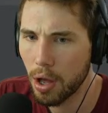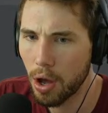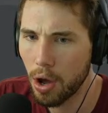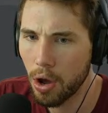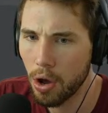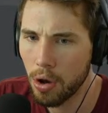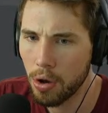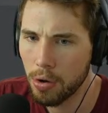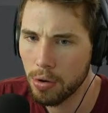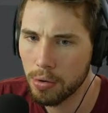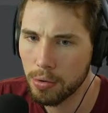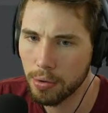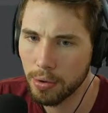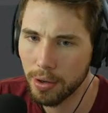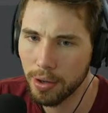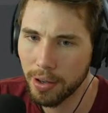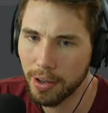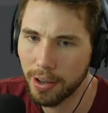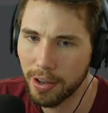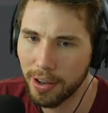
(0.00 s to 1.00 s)
Oh,
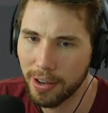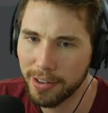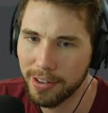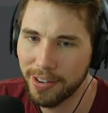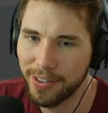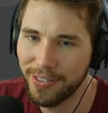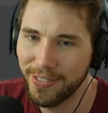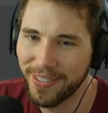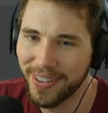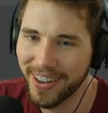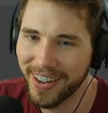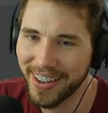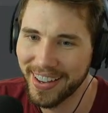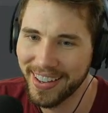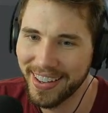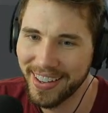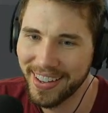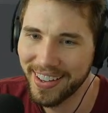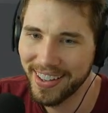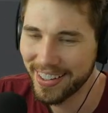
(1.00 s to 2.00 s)
I know
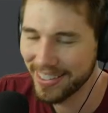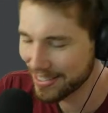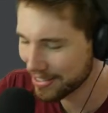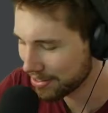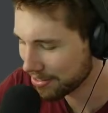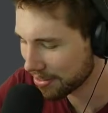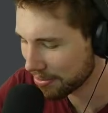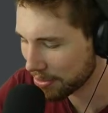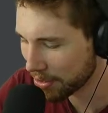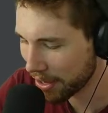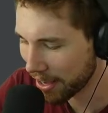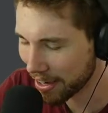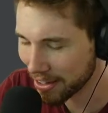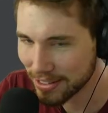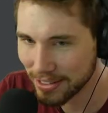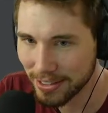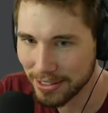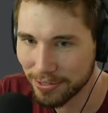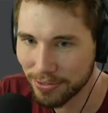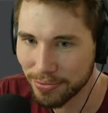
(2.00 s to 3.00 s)
why. It's because I'm not
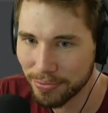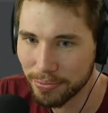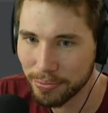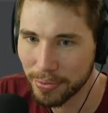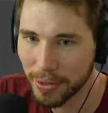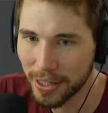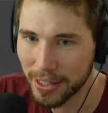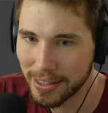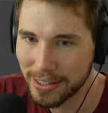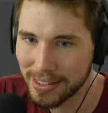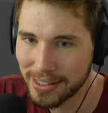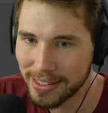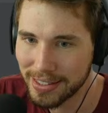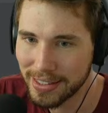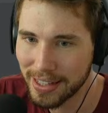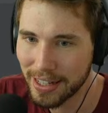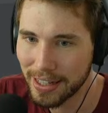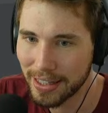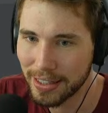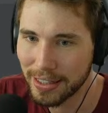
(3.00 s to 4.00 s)
actually bloody
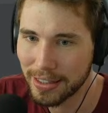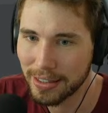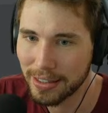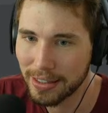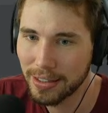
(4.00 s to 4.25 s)
setting it.